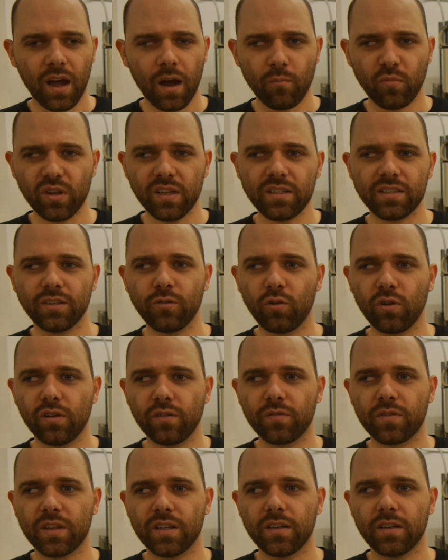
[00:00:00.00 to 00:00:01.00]
I'm releasing
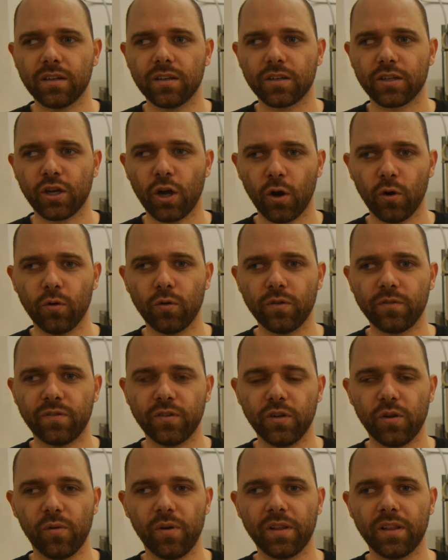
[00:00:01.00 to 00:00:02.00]
all of the code
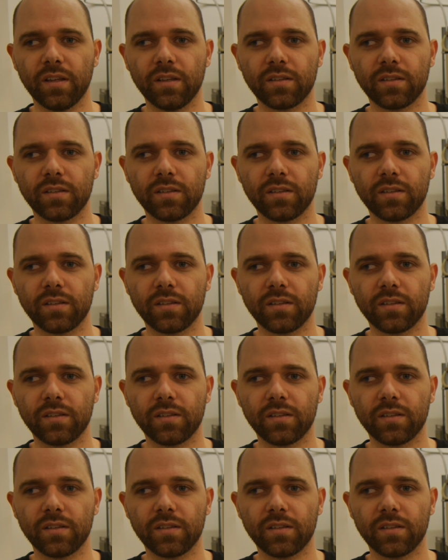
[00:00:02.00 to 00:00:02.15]
for doing